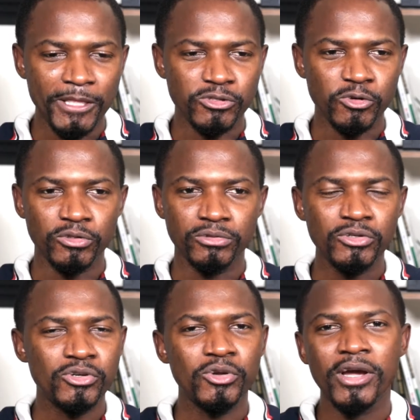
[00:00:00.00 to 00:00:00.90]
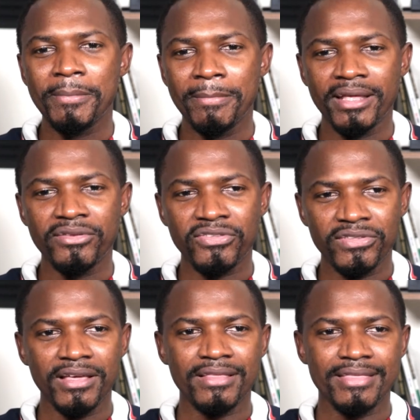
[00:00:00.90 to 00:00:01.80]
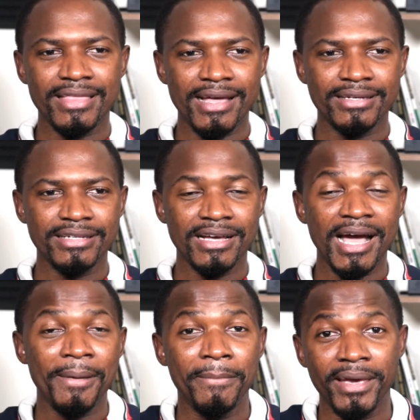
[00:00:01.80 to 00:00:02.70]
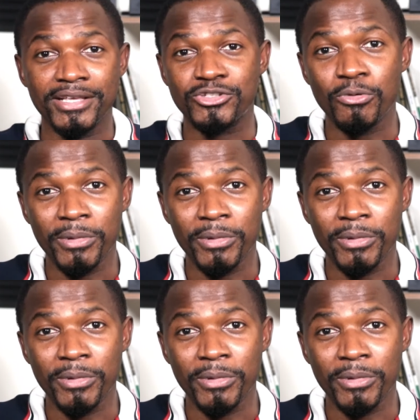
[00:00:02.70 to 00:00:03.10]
So don't look at me and think that I make so